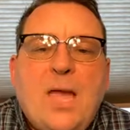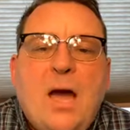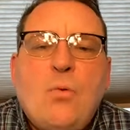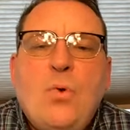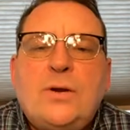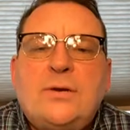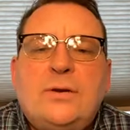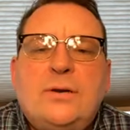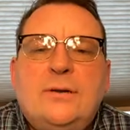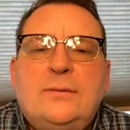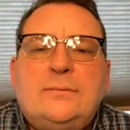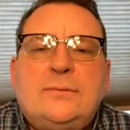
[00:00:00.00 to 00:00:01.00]
I
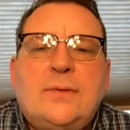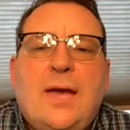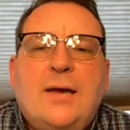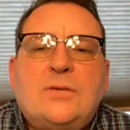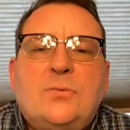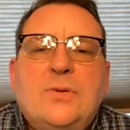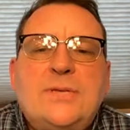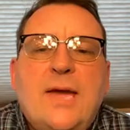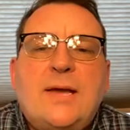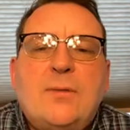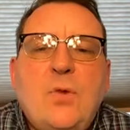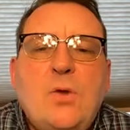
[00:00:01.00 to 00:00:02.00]
wonder as we
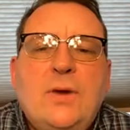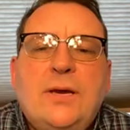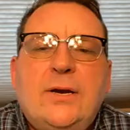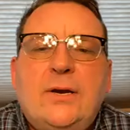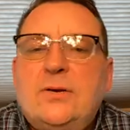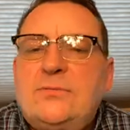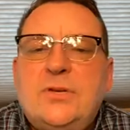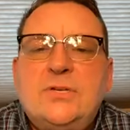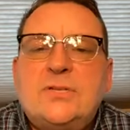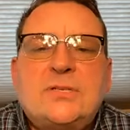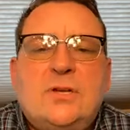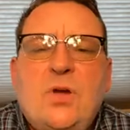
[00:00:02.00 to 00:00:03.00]
take a moment here, if you
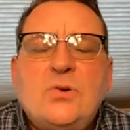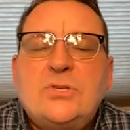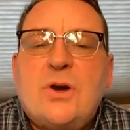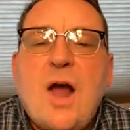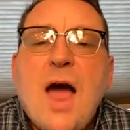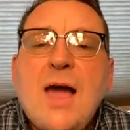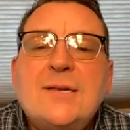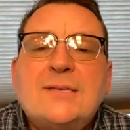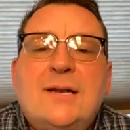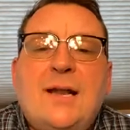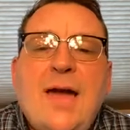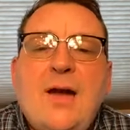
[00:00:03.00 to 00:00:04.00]
just close your
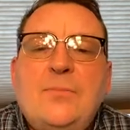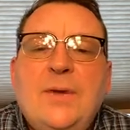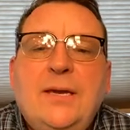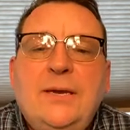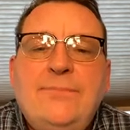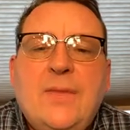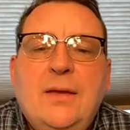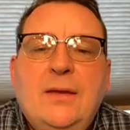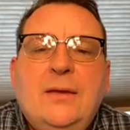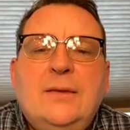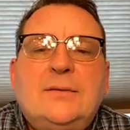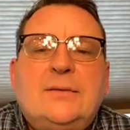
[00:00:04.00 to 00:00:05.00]
eyes and allow me
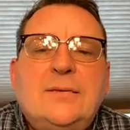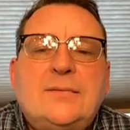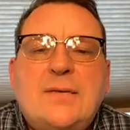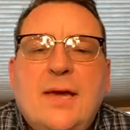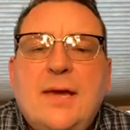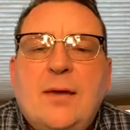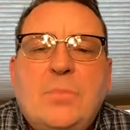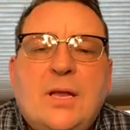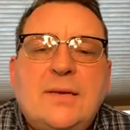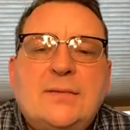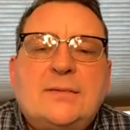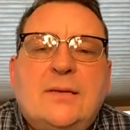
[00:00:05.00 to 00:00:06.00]
to say a
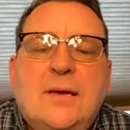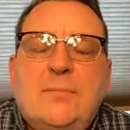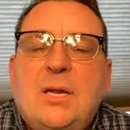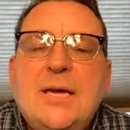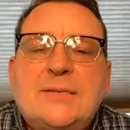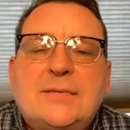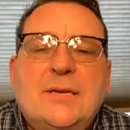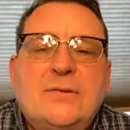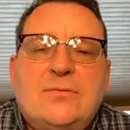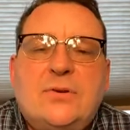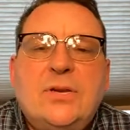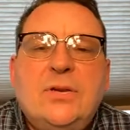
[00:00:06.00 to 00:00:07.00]
bless a blessing
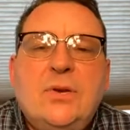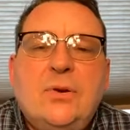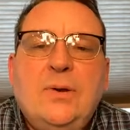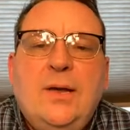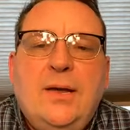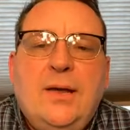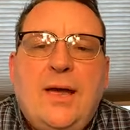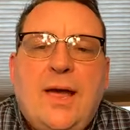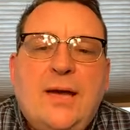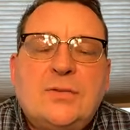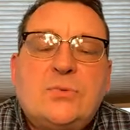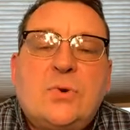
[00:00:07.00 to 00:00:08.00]
for you
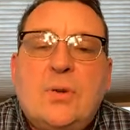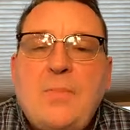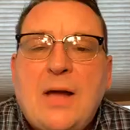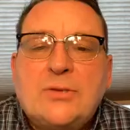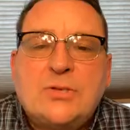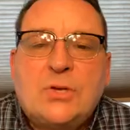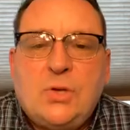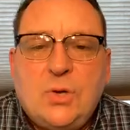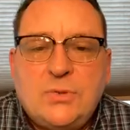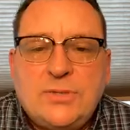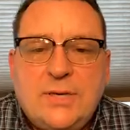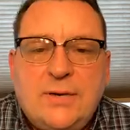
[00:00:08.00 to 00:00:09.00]
as we're about to
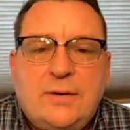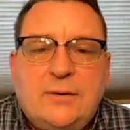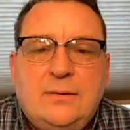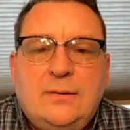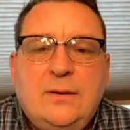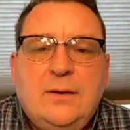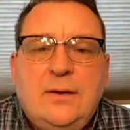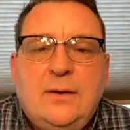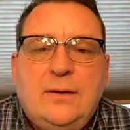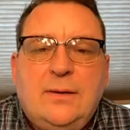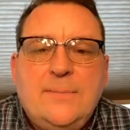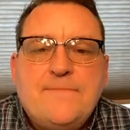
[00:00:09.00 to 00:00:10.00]
close here.
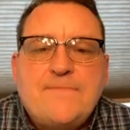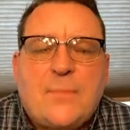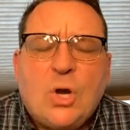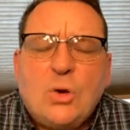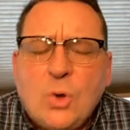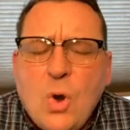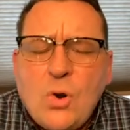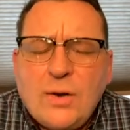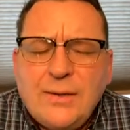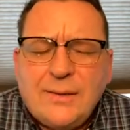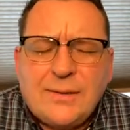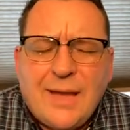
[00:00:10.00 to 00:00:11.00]

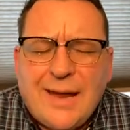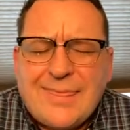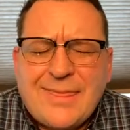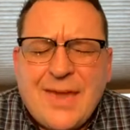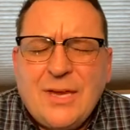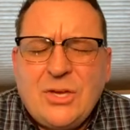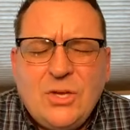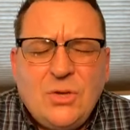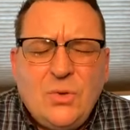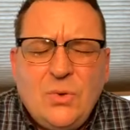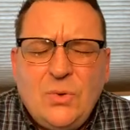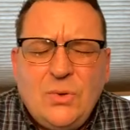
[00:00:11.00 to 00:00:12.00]
Lord, I thank
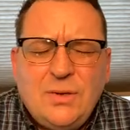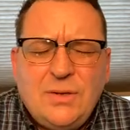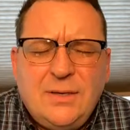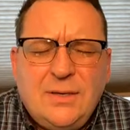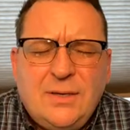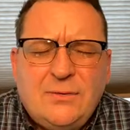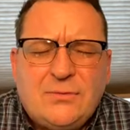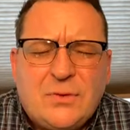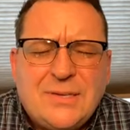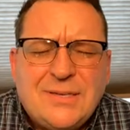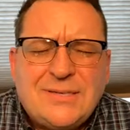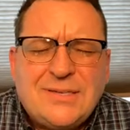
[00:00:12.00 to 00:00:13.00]
you
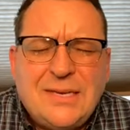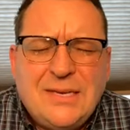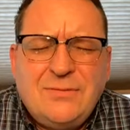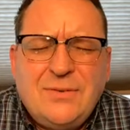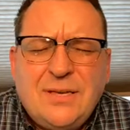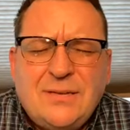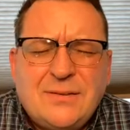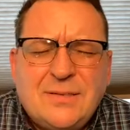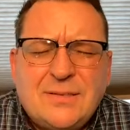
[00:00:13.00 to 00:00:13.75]
for this evening,